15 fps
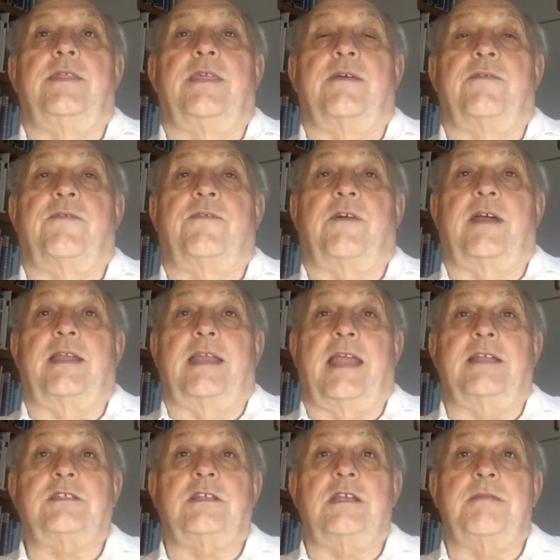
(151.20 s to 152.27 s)
The
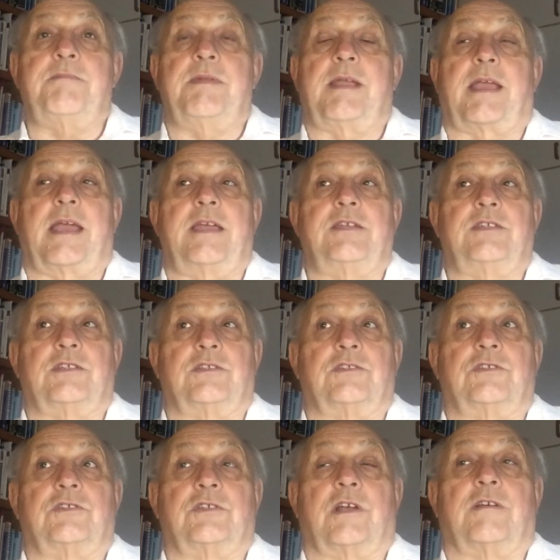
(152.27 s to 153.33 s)
financial
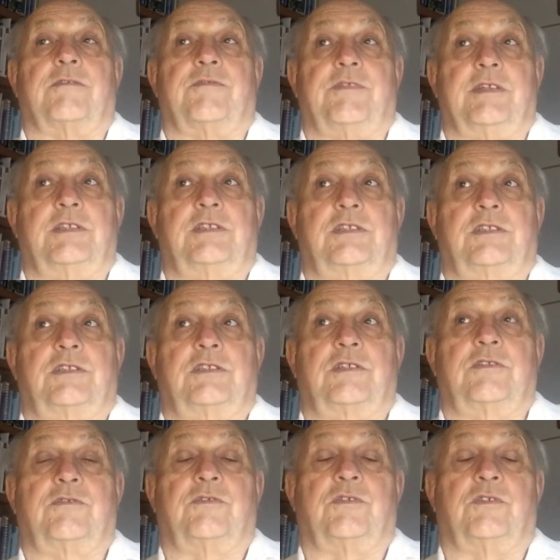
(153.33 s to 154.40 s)
implications of this
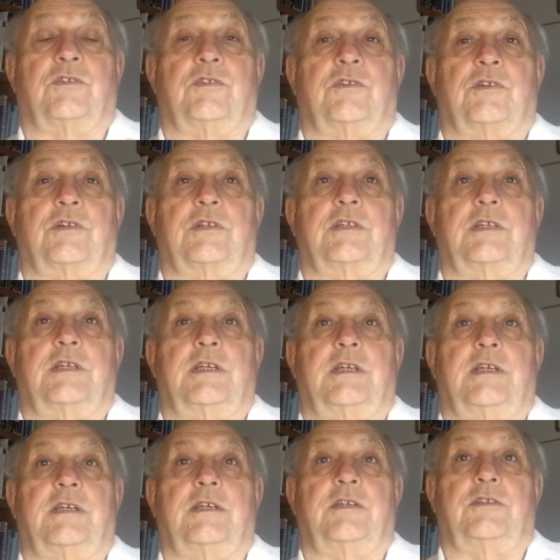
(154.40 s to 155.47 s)
for
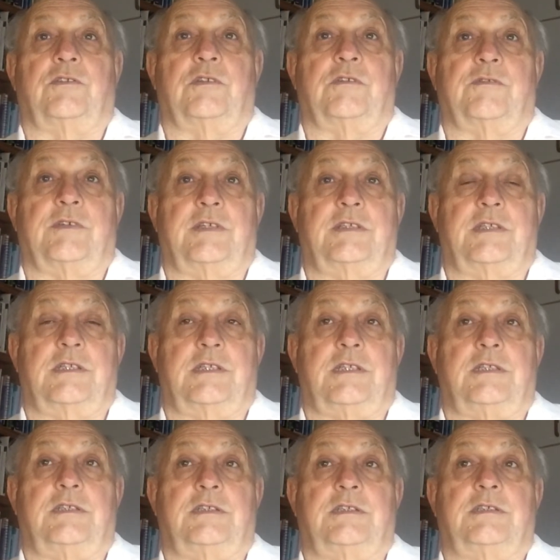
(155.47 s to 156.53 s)

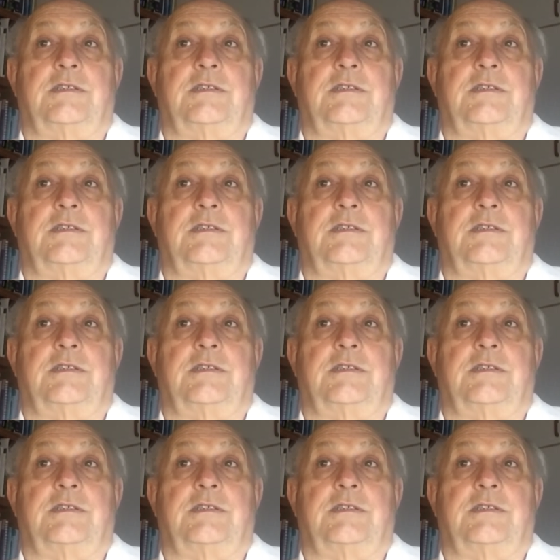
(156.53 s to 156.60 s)
universities